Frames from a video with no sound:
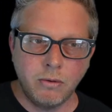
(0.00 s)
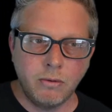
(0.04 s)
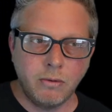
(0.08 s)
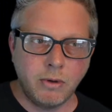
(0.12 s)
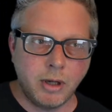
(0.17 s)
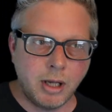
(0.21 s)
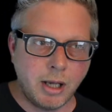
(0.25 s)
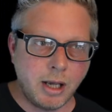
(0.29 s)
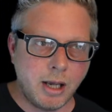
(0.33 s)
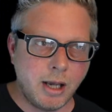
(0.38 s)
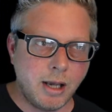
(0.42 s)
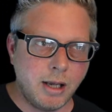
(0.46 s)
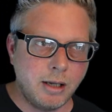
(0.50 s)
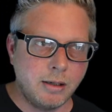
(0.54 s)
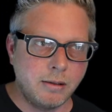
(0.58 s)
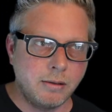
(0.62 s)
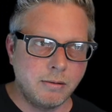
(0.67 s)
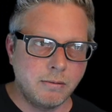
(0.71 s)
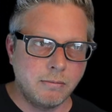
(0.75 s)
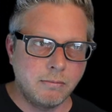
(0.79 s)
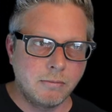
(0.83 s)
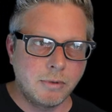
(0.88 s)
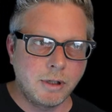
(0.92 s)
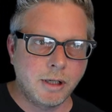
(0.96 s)
get
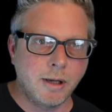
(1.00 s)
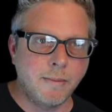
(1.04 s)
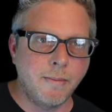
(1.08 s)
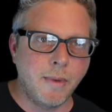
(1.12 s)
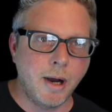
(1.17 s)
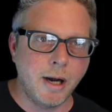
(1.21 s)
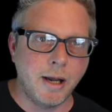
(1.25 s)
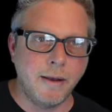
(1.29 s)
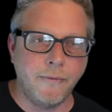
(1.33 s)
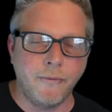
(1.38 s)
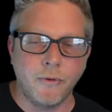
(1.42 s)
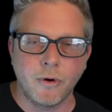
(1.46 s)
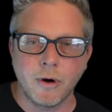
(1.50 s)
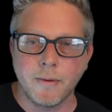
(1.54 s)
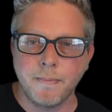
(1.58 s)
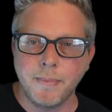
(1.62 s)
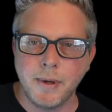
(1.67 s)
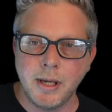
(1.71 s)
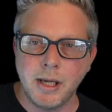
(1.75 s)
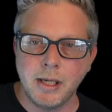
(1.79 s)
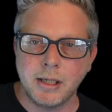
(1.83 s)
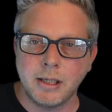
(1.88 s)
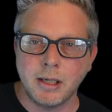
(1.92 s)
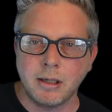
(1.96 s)
some money for a
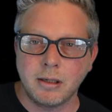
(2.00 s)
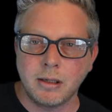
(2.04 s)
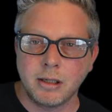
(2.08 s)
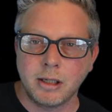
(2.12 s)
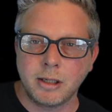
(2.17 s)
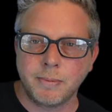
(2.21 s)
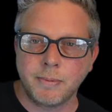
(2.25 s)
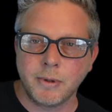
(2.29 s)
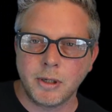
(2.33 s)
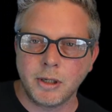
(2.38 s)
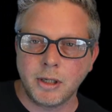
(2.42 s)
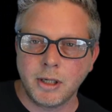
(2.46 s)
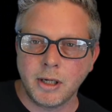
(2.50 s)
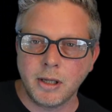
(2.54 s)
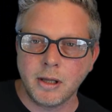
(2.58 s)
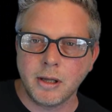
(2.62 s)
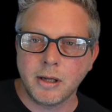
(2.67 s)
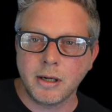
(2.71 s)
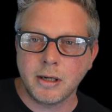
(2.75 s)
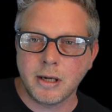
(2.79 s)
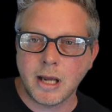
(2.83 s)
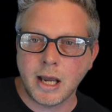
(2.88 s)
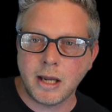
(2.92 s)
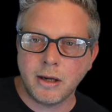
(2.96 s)
piece that's just been
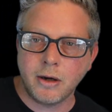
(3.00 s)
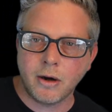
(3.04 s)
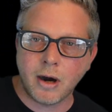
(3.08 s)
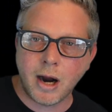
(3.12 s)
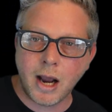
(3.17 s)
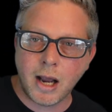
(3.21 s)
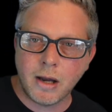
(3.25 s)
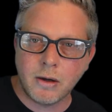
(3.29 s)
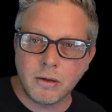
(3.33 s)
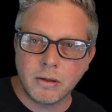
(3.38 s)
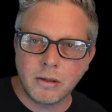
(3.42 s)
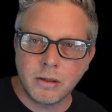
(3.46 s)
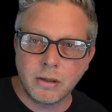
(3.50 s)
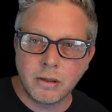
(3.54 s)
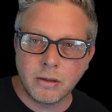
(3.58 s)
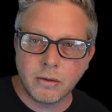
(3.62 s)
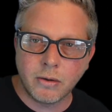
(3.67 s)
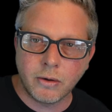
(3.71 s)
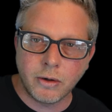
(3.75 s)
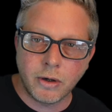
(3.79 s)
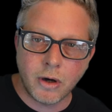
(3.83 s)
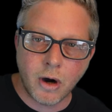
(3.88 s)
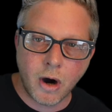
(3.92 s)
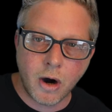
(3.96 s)
chilling at your house
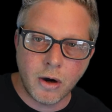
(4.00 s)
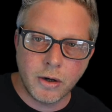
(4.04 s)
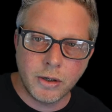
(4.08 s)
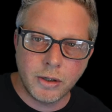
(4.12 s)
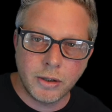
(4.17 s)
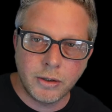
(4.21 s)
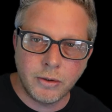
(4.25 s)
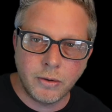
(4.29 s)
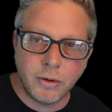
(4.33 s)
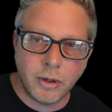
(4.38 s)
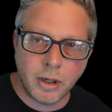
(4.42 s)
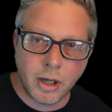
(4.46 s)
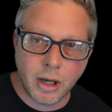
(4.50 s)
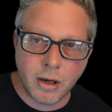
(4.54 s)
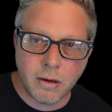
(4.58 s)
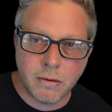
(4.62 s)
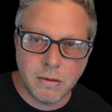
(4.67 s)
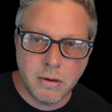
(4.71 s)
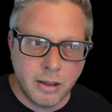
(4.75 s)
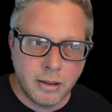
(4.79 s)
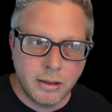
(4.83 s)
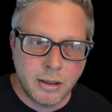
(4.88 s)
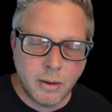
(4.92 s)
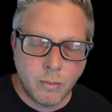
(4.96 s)
or your art studio
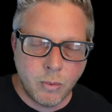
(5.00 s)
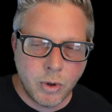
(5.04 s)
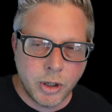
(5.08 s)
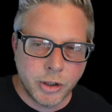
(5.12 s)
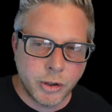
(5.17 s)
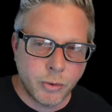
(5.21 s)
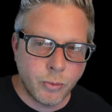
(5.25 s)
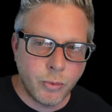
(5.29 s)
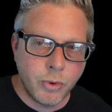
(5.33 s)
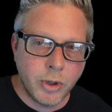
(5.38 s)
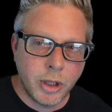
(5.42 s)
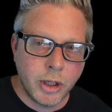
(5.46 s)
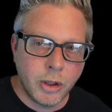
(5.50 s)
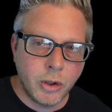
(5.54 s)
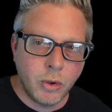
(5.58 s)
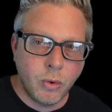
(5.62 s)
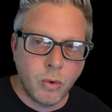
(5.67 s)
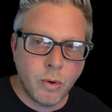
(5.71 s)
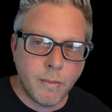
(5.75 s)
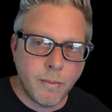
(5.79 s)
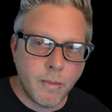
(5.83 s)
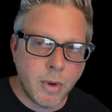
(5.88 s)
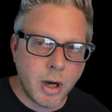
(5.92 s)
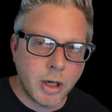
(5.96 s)
that wasn't really
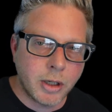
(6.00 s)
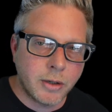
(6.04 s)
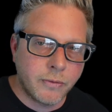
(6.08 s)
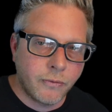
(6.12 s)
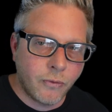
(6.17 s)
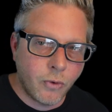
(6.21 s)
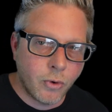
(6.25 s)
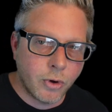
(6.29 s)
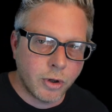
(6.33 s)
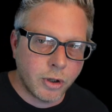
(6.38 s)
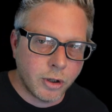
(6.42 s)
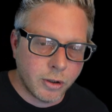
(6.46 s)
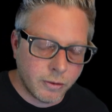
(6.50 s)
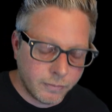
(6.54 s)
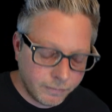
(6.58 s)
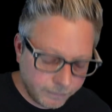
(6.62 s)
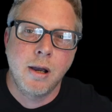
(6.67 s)
doing much for you.